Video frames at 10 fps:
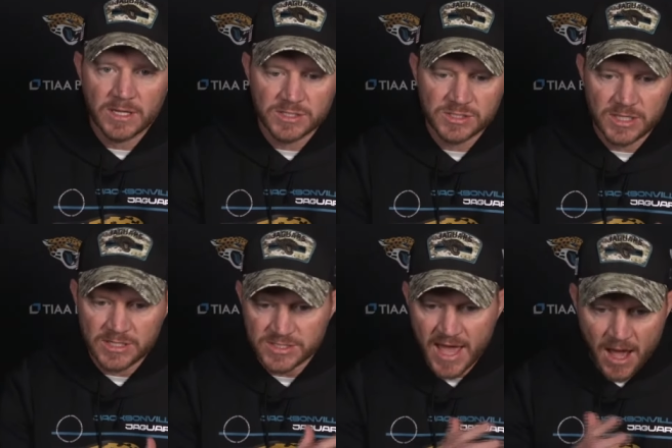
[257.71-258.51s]

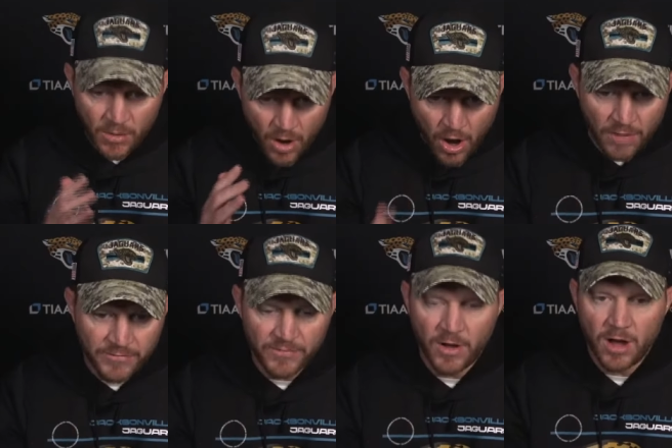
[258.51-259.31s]
He's now
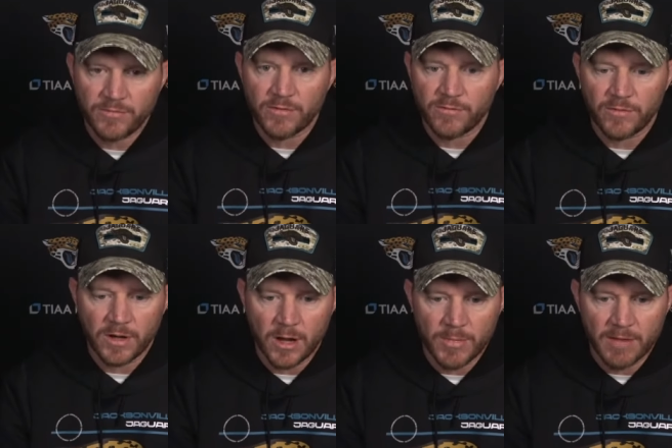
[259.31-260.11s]
off of
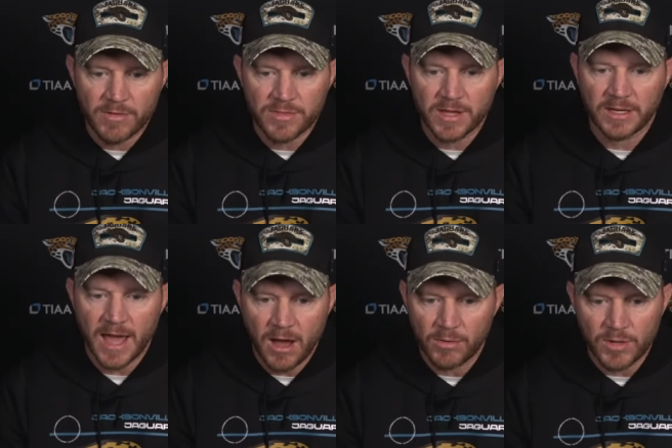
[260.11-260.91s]
everything
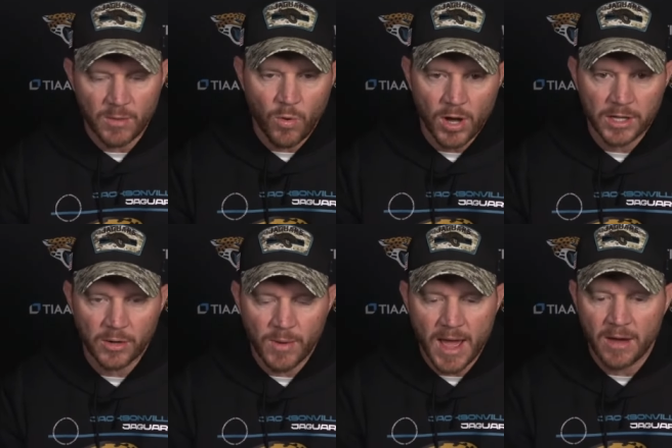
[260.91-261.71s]
now and
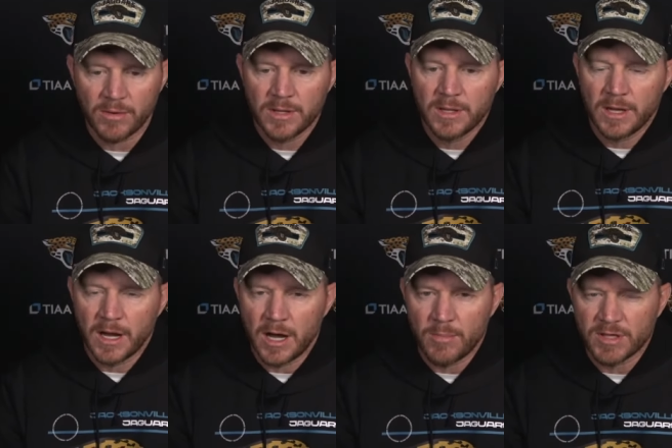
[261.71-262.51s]
walking around.
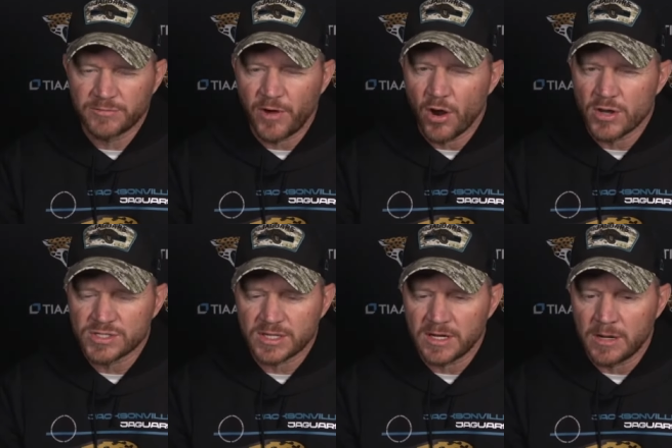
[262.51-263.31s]
As far
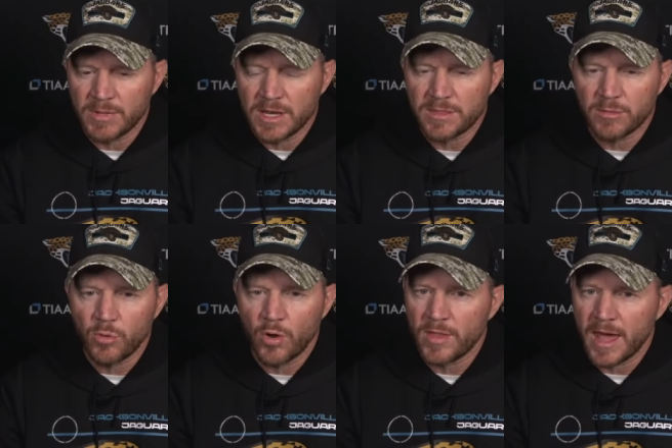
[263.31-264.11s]
as
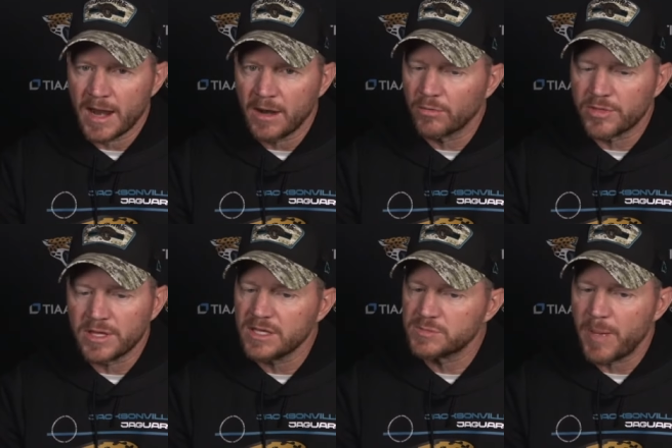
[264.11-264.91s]
anything more than that, I don't
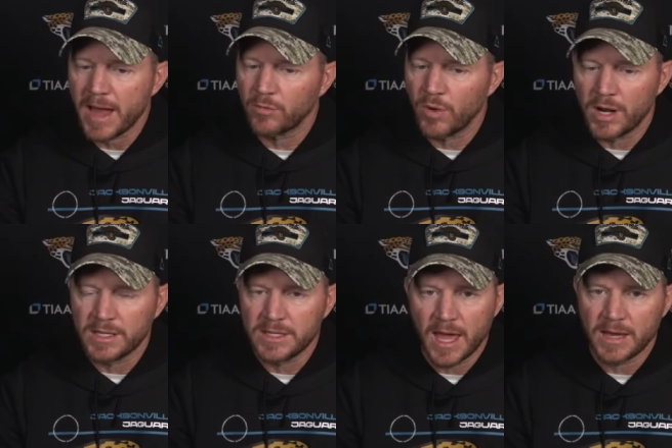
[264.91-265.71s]
think he's back
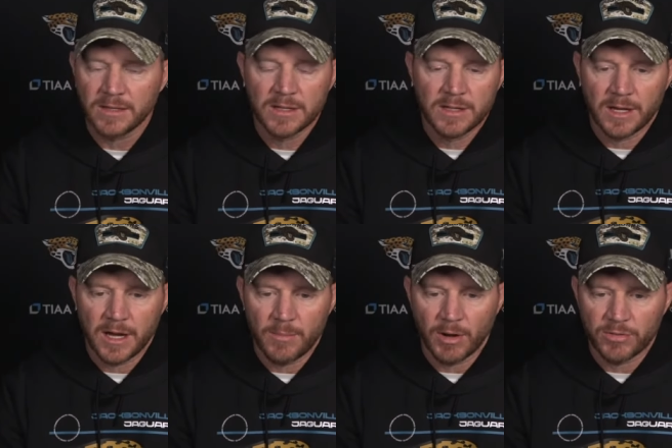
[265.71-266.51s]
running yet.
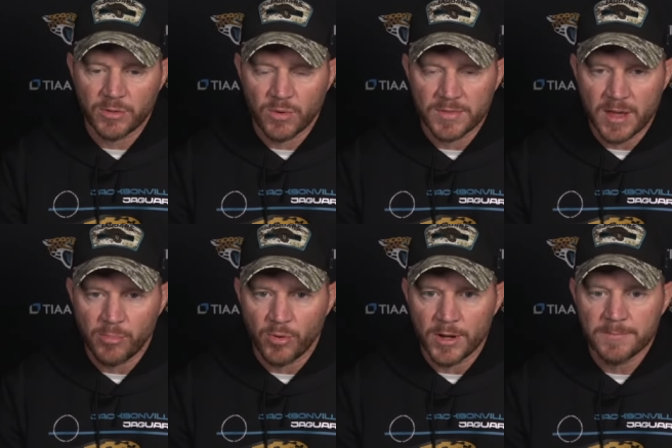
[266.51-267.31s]
I don't think we're at
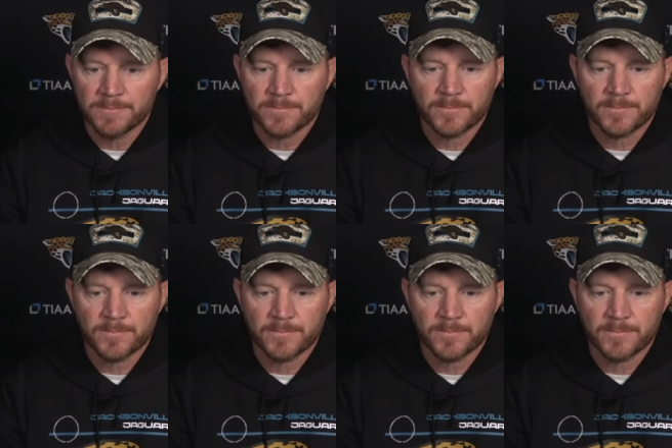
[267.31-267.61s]
that point.